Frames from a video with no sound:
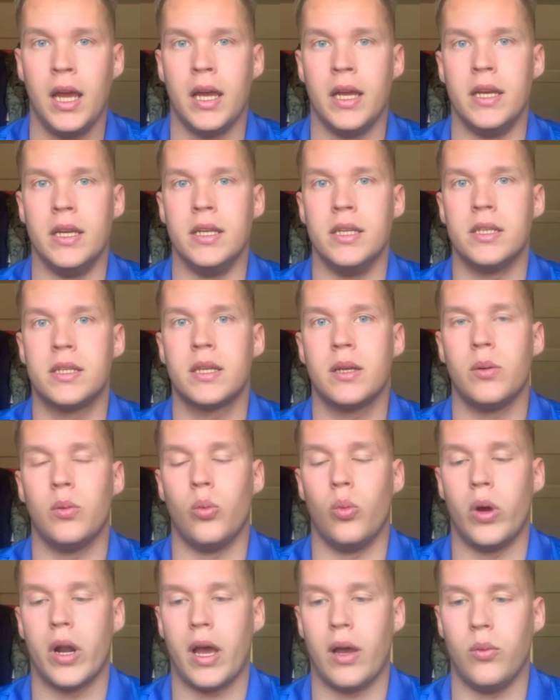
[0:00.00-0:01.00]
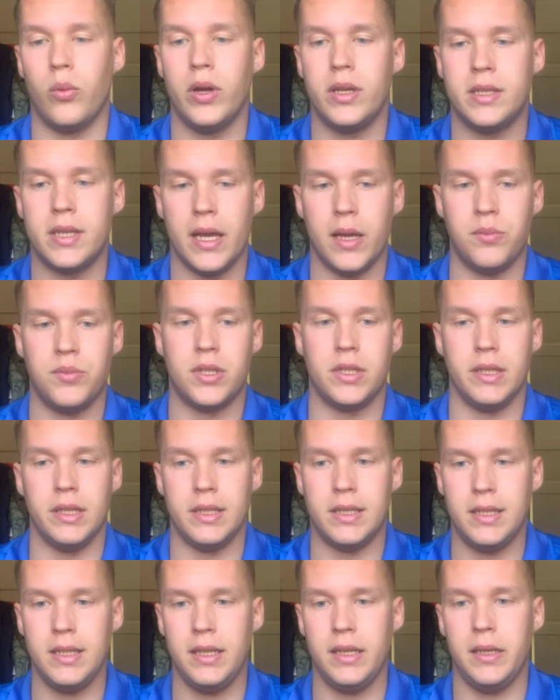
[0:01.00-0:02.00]
is when I went to
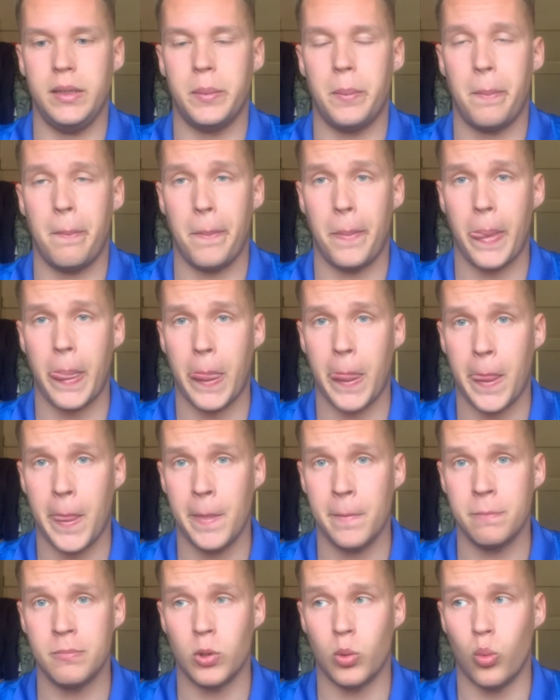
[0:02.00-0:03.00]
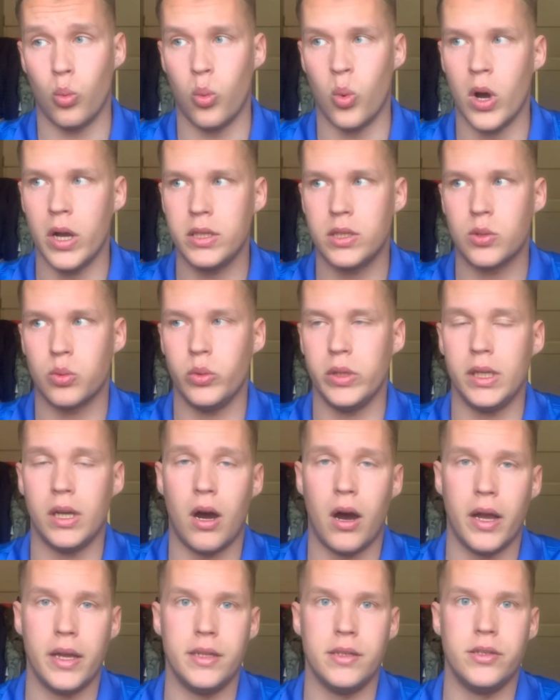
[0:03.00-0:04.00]
MCT. Once we
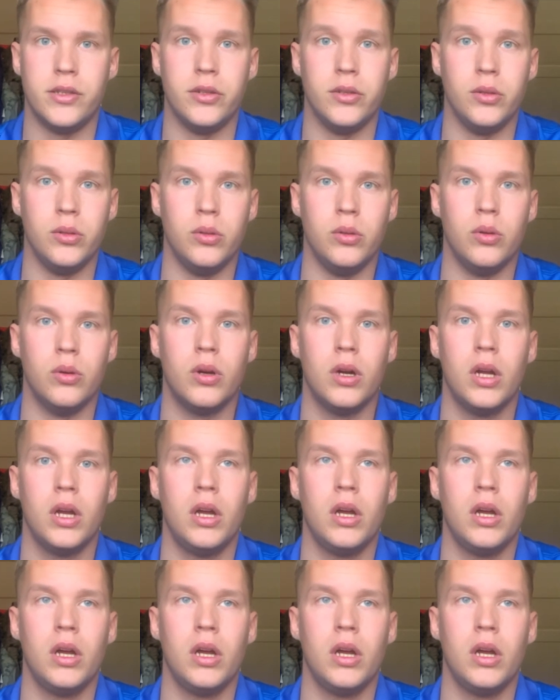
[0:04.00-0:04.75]
got into